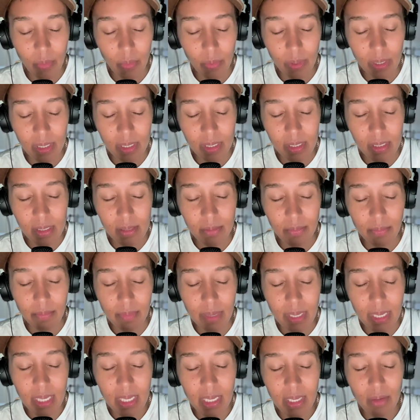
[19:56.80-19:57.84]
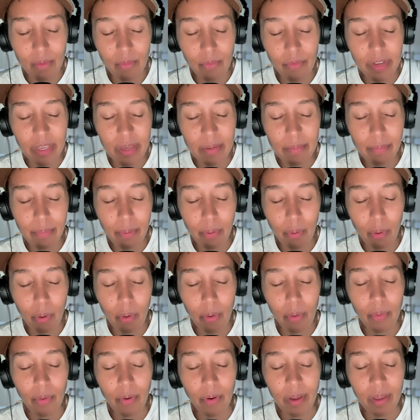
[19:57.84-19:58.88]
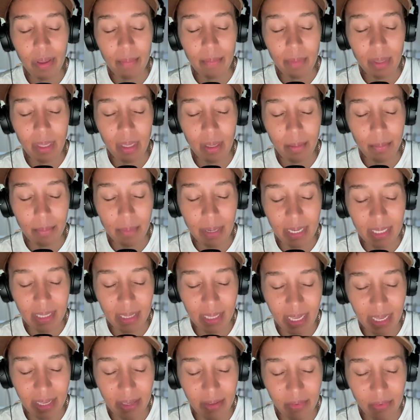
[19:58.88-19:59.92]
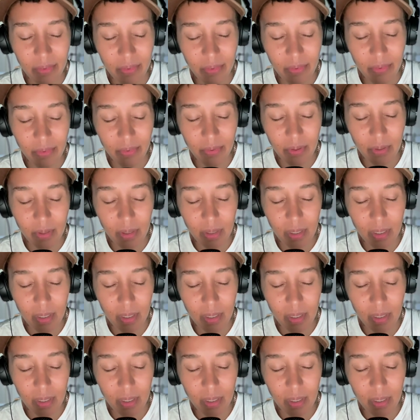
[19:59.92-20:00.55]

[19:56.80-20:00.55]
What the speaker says: was me reprogramming my life